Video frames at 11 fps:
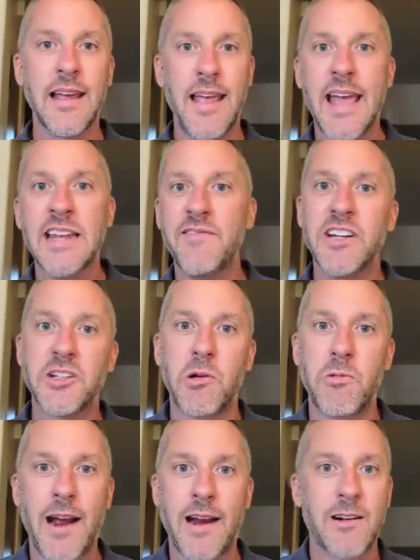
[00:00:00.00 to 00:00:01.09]
individual
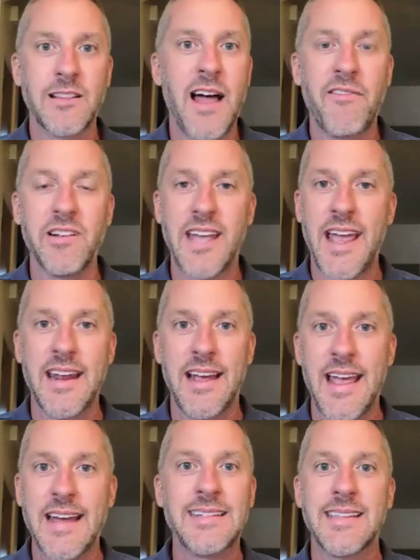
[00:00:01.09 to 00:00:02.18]
record level data
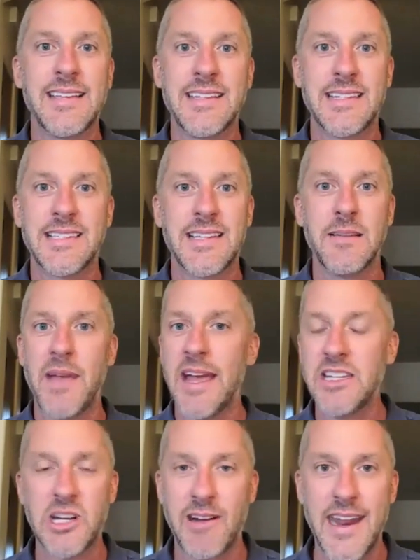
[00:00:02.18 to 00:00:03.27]
into the system,
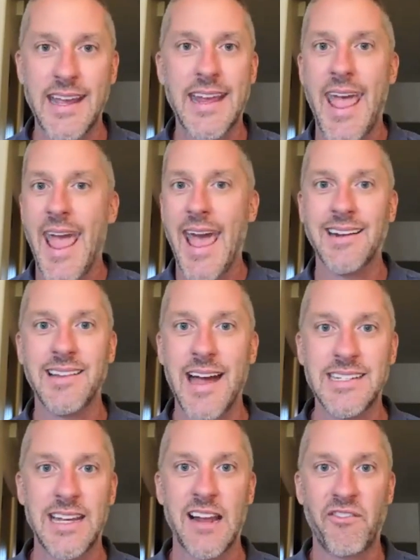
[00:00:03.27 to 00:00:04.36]
integrating it,
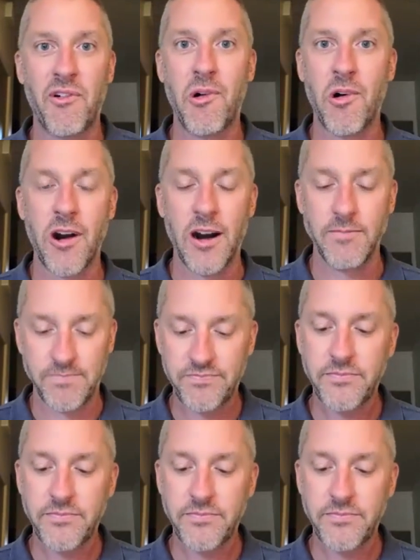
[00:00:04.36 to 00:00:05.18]
analyzing it for